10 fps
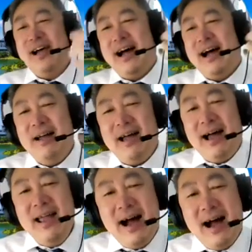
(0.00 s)

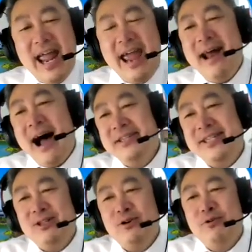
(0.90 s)
I enhance
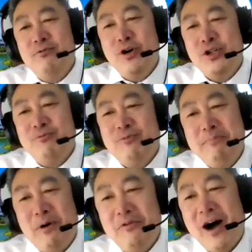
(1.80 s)
it to version
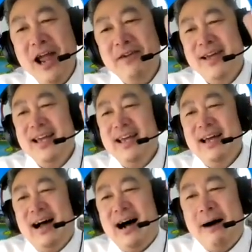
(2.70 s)
1.5.
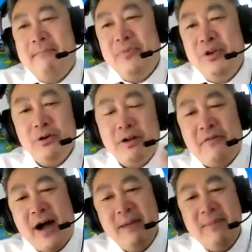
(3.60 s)
The
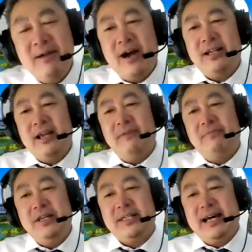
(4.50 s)
firemen, right? They have
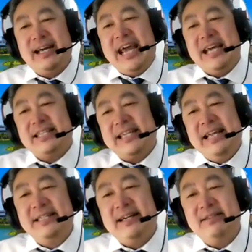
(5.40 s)
this gas
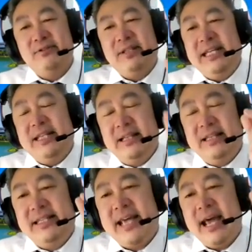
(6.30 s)
sensor to
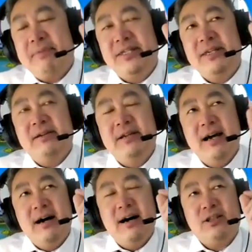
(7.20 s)
detect basically
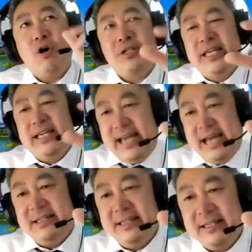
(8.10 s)
toxic
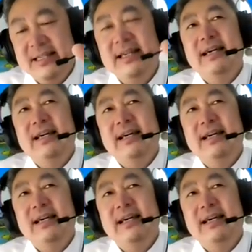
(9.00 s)
gases.